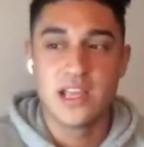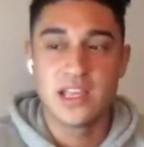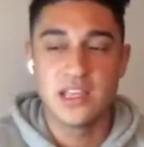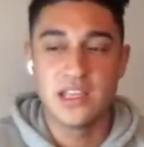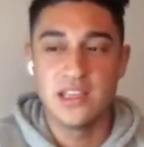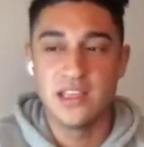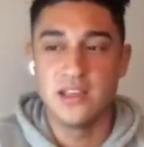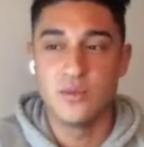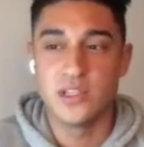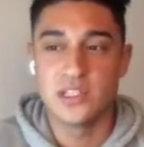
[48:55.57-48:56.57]
He's
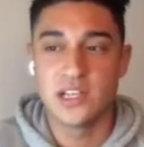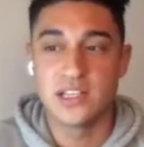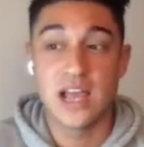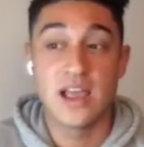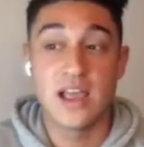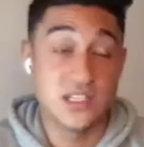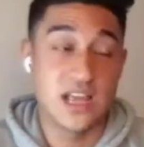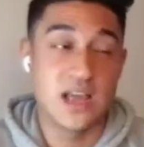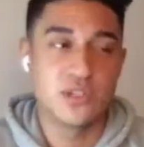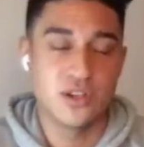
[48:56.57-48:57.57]
a
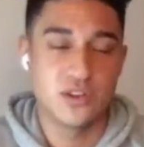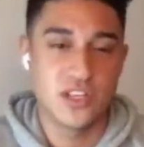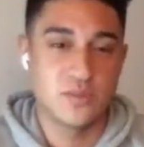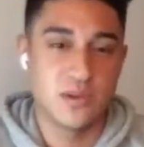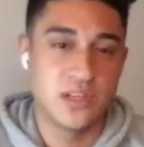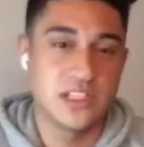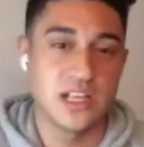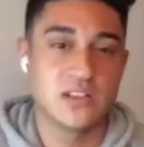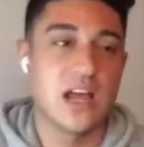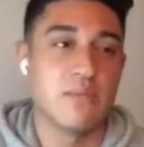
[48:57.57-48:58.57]
timeshare salesman. He's
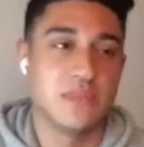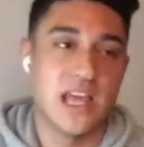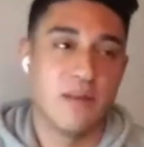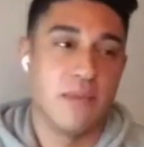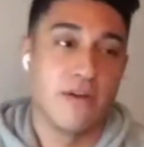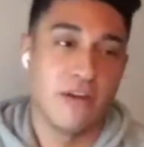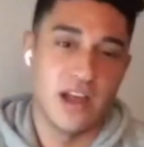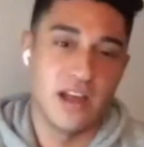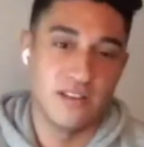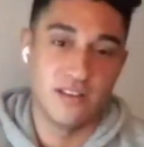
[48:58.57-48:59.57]
like top 10 at
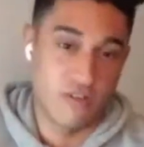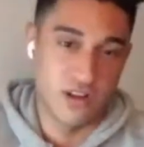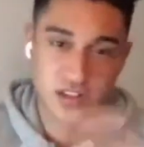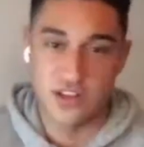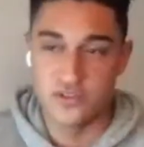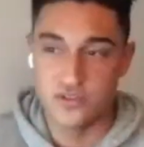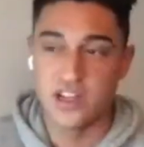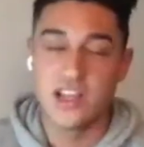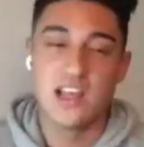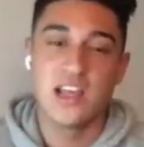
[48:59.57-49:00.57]
Marriott across the country.
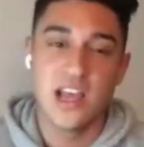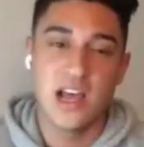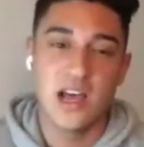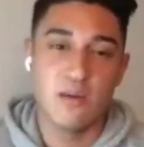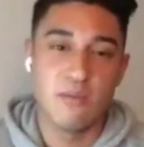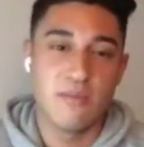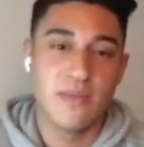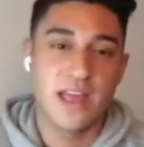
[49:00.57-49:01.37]
And